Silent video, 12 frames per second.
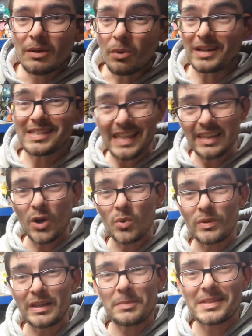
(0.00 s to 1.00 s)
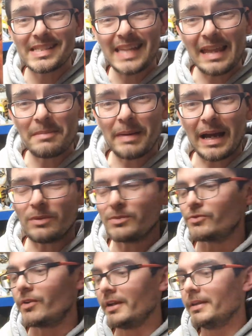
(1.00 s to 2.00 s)
well, I say only, it was
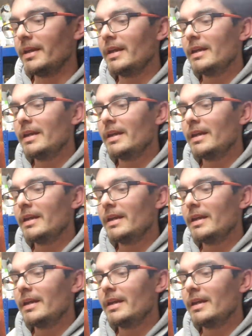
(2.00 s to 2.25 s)
£10, right?